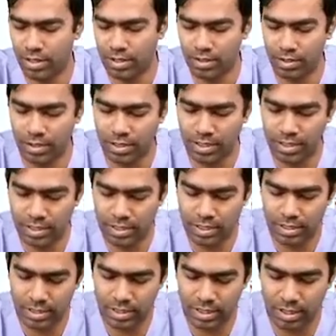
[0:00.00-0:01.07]
So this
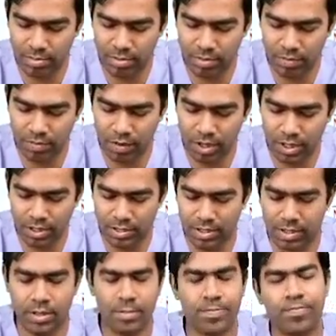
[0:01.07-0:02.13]
is
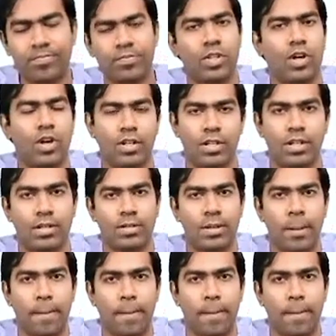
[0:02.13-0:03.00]
subfornicial organ.